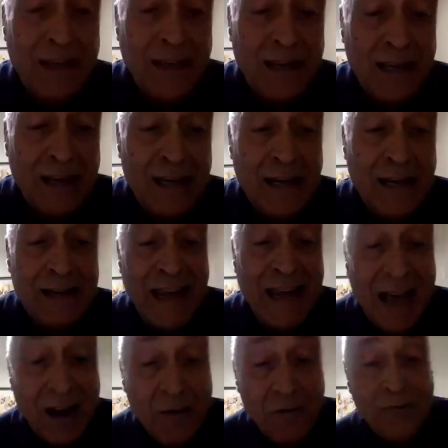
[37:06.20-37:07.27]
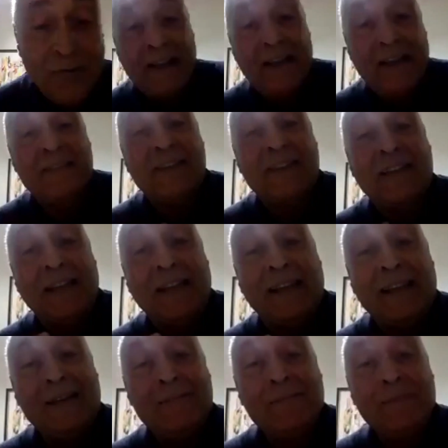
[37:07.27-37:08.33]
now experiencing
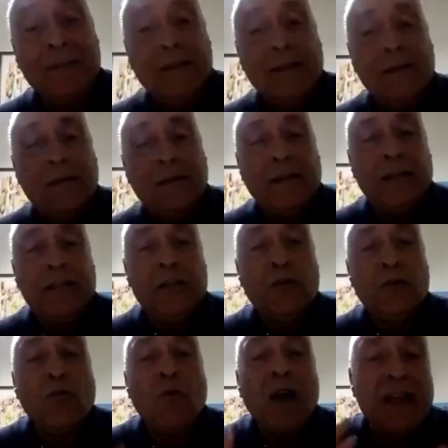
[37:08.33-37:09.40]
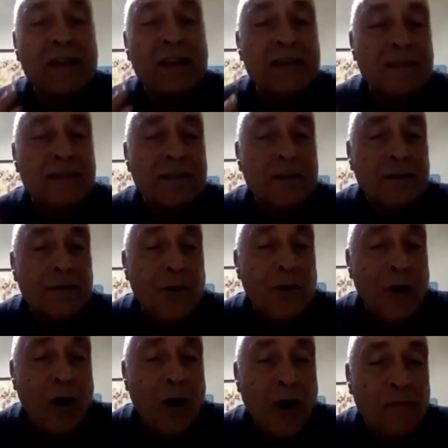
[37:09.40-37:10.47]
new ways
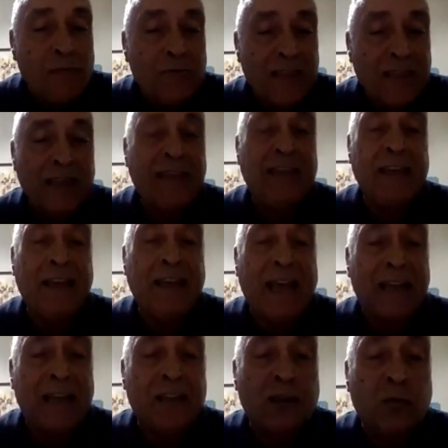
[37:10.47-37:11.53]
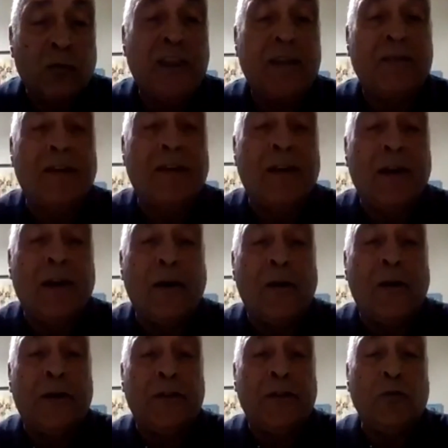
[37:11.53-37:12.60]
of thinking and
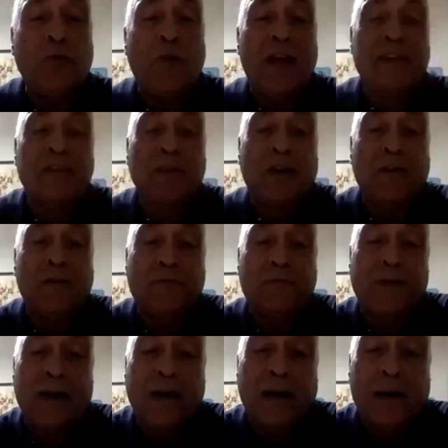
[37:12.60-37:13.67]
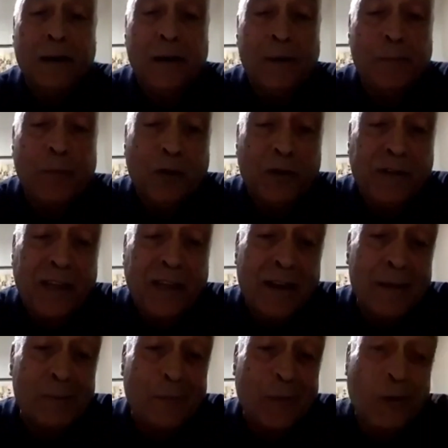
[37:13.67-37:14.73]
new ways of
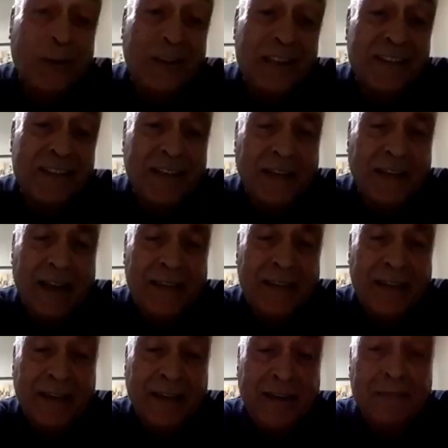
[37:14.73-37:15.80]
protesting, I think.